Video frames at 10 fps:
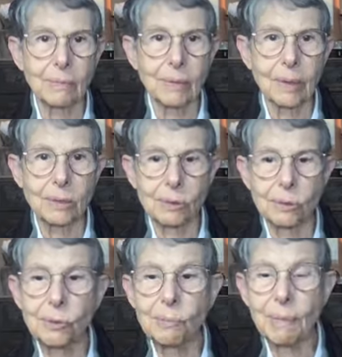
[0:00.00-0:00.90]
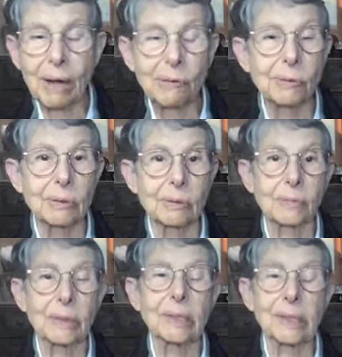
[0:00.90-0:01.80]
It's a whole mountain,
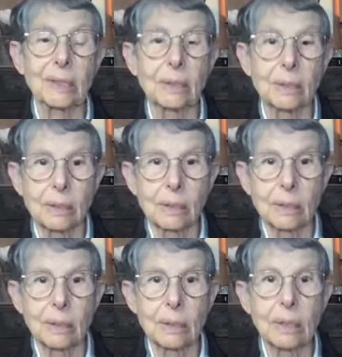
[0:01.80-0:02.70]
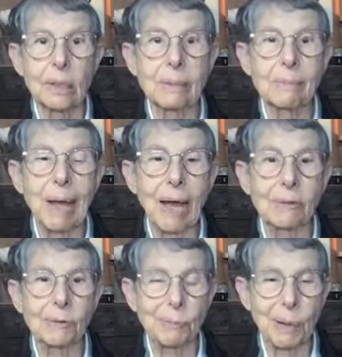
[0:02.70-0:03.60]
really, in the
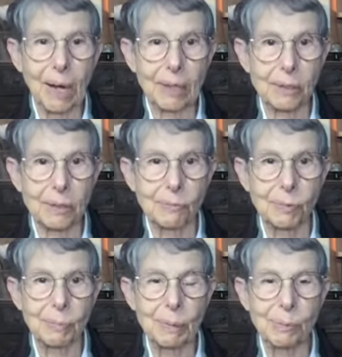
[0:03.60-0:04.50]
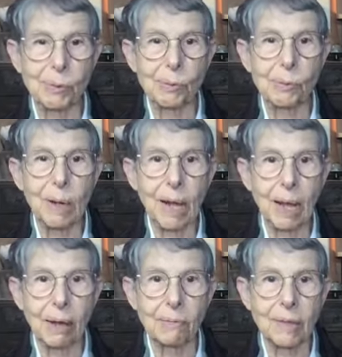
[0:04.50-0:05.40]
path of practice for people who
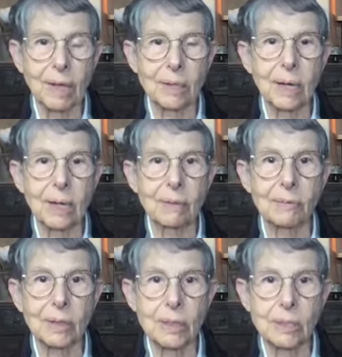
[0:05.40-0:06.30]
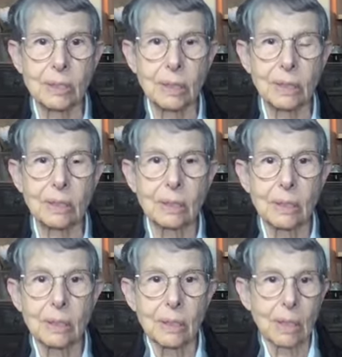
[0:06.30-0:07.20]
have that kind of conditioning.
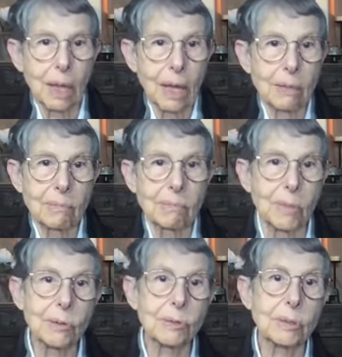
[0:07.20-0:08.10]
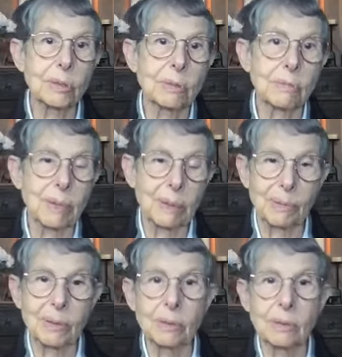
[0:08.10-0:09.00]
And most
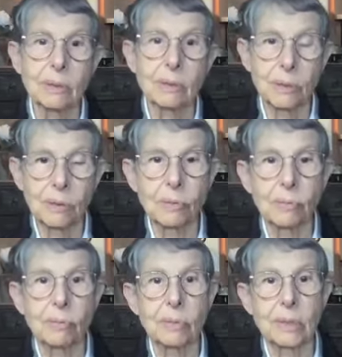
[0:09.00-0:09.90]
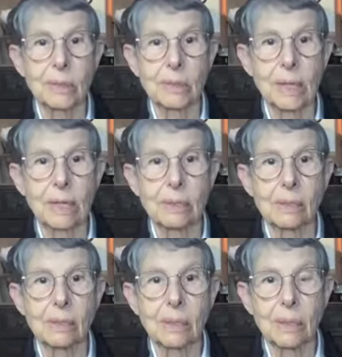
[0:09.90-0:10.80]
people do these
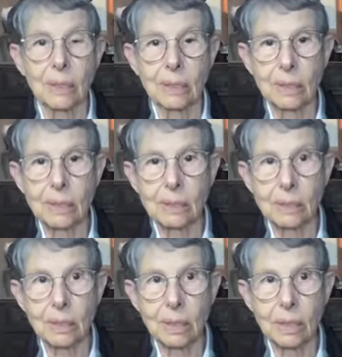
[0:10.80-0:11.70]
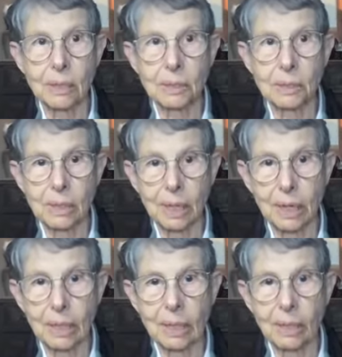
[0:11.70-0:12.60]
days, at least in our
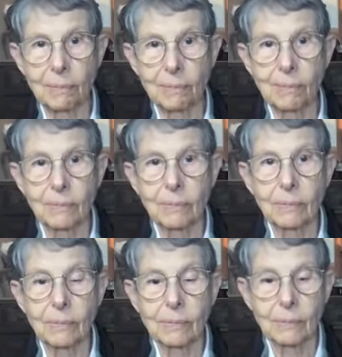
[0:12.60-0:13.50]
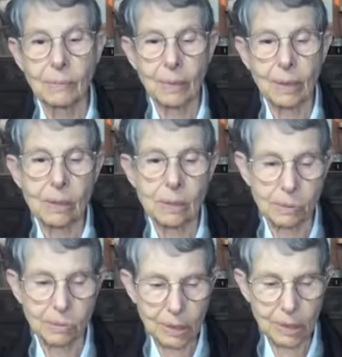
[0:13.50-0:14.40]
society.
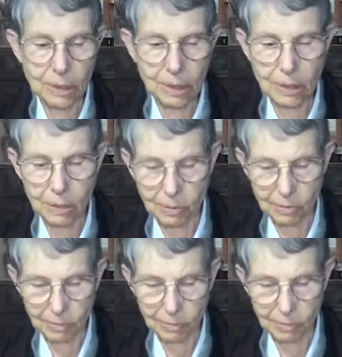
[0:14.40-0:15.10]
So to continue,